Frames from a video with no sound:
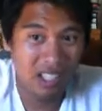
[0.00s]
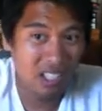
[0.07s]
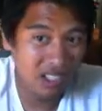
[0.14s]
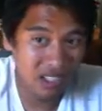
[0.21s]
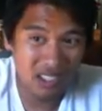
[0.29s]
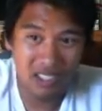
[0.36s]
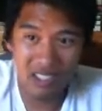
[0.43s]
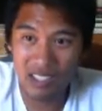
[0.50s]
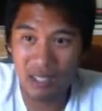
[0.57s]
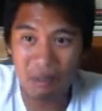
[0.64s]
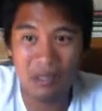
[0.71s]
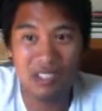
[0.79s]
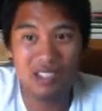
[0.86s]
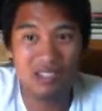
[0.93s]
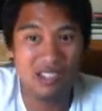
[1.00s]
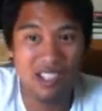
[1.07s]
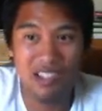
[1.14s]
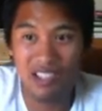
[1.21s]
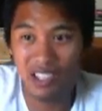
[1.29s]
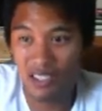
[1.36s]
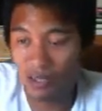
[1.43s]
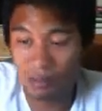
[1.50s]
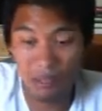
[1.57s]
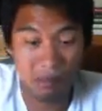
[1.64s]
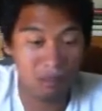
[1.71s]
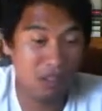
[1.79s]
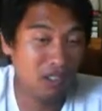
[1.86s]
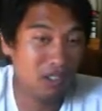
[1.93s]
I think he beats Vera to
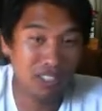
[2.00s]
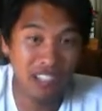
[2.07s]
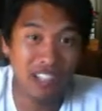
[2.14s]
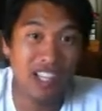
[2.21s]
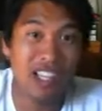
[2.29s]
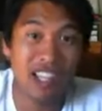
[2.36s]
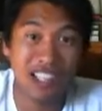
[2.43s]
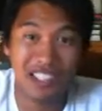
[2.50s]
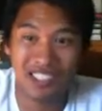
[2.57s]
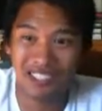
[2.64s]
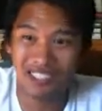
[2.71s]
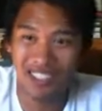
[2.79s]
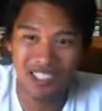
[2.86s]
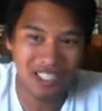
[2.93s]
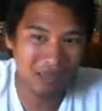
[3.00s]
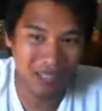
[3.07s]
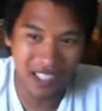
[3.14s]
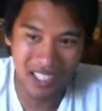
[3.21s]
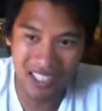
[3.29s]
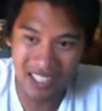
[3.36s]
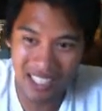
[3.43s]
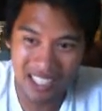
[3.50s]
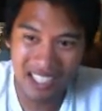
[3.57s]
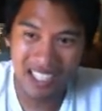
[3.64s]
be perfectly honest with you, man.